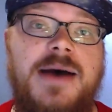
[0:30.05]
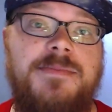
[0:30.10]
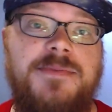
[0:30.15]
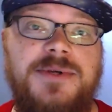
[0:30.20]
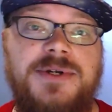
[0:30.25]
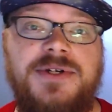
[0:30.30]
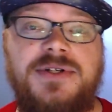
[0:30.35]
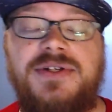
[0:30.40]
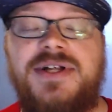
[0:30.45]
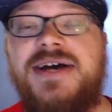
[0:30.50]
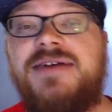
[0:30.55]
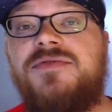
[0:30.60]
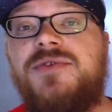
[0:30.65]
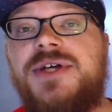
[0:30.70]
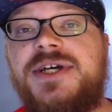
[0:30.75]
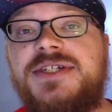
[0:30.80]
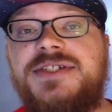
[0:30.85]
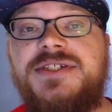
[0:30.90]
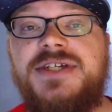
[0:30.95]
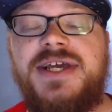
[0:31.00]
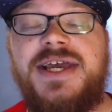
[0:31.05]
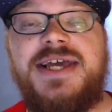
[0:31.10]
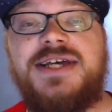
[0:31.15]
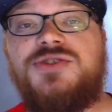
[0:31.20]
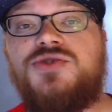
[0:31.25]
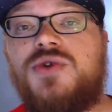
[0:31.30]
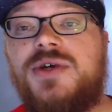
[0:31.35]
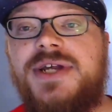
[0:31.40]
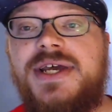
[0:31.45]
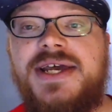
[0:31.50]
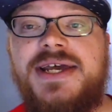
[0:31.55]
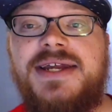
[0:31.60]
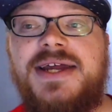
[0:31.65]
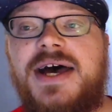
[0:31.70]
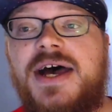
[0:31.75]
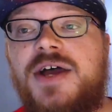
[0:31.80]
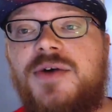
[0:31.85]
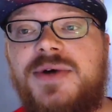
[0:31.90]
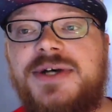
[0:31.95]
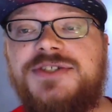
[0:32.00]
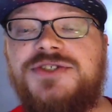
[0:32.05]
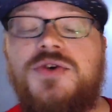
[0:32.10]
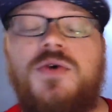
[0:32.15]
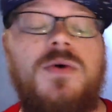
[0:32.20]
and it'll have links to Android and iOS,